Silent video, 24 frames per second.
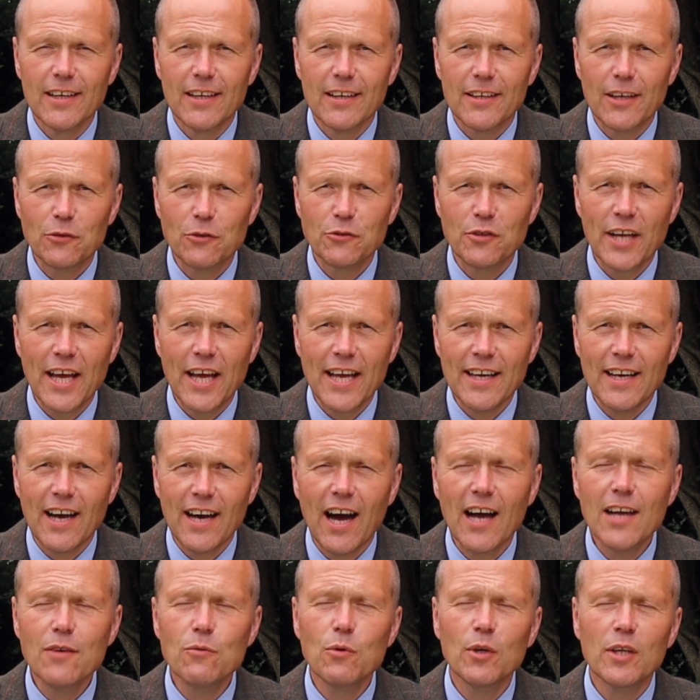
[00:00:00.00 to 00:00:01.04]
Now, today
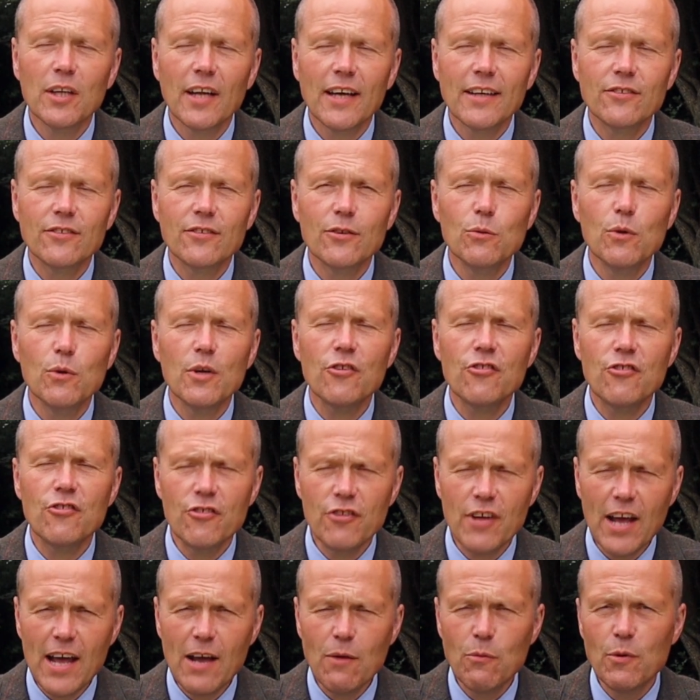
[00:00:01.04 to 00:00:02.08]
I would like to
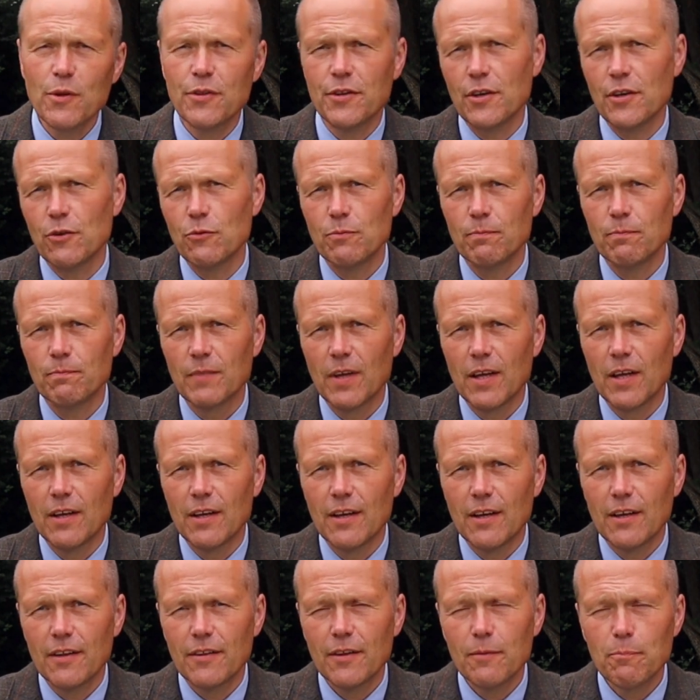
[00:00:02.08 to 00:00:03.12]
share with you
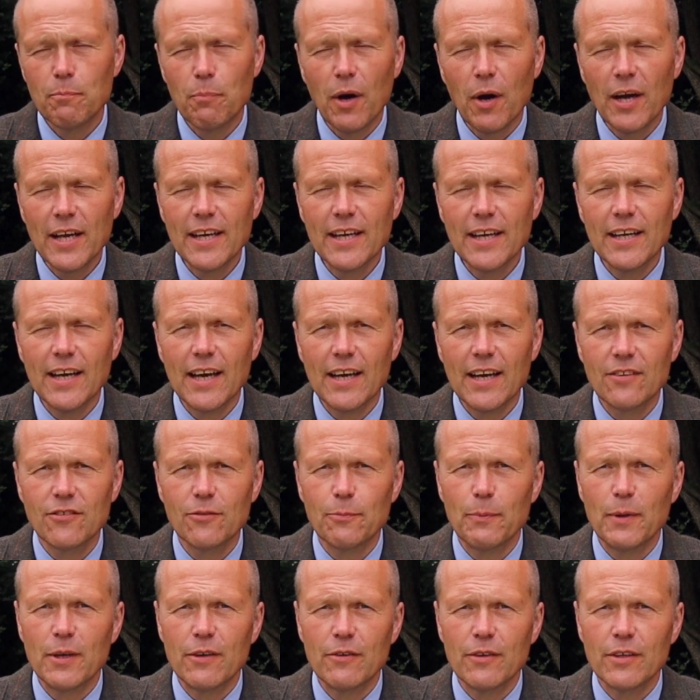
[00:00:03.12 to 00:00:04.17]
the buying
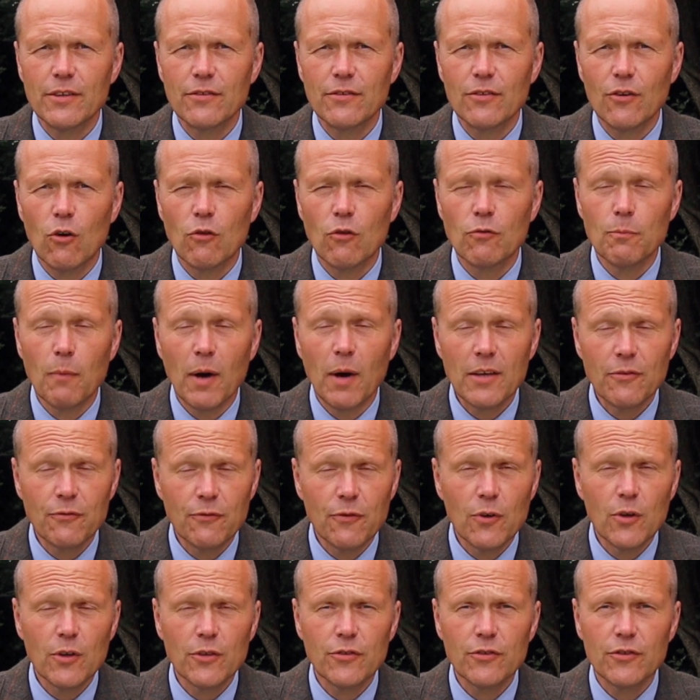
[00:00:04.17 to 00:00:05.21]
experience of my
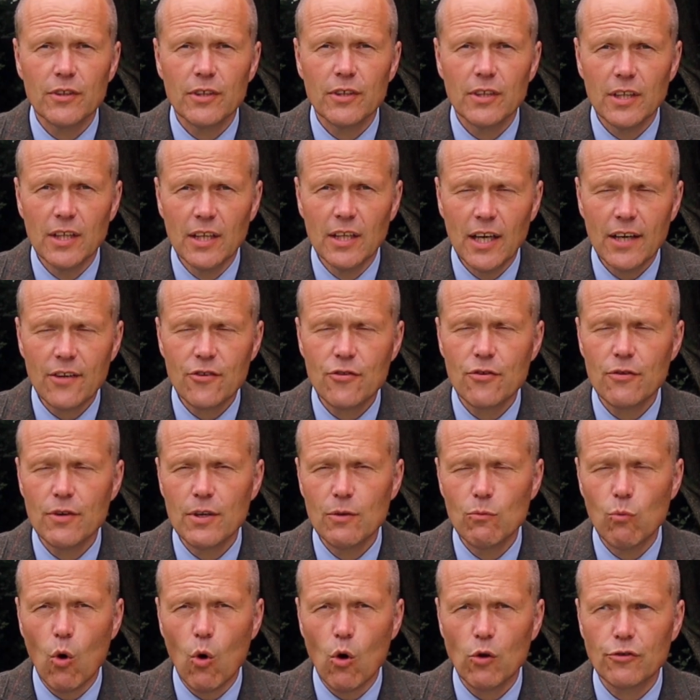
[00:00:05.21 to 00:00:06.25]
first
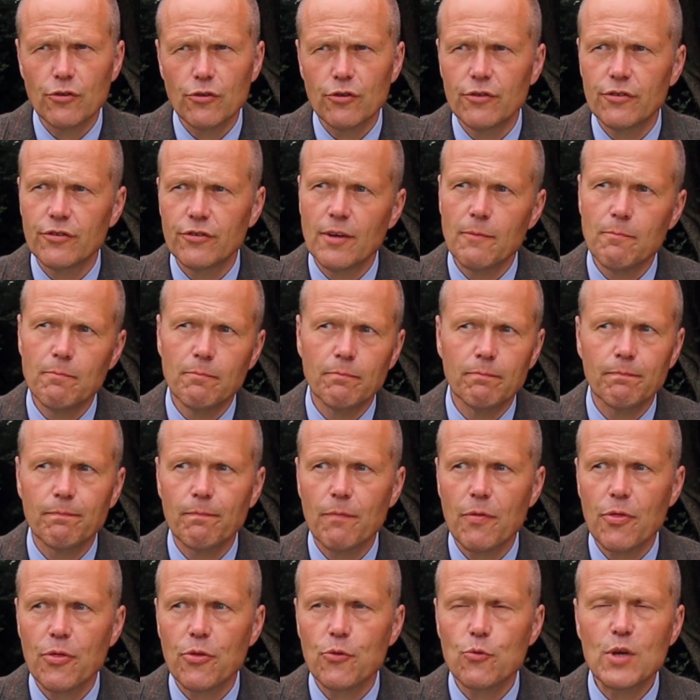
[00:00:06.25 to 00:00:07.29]
luxury watch some
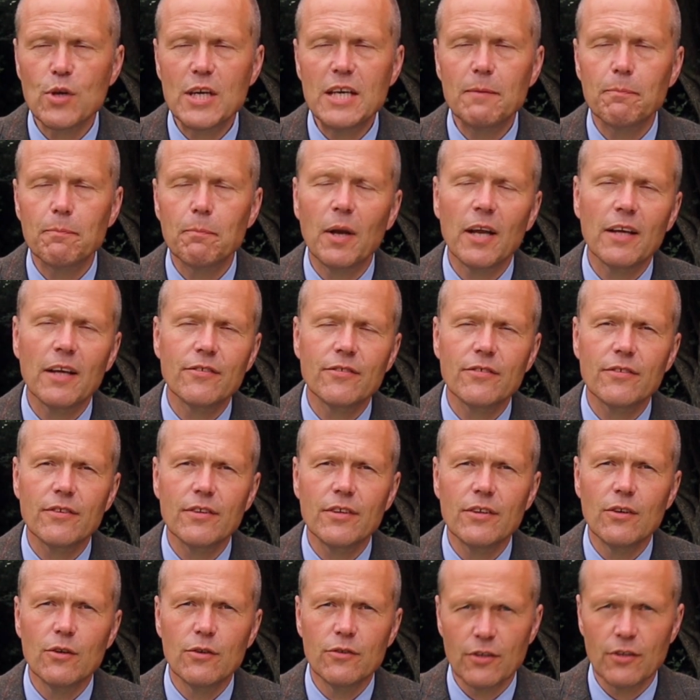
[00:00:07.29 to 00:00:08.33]
3+
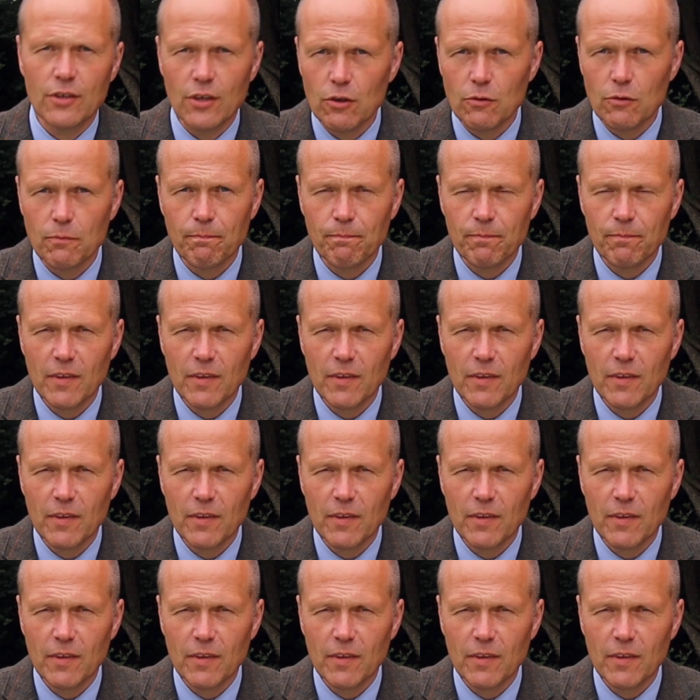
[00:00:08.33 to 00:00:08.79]
years ago.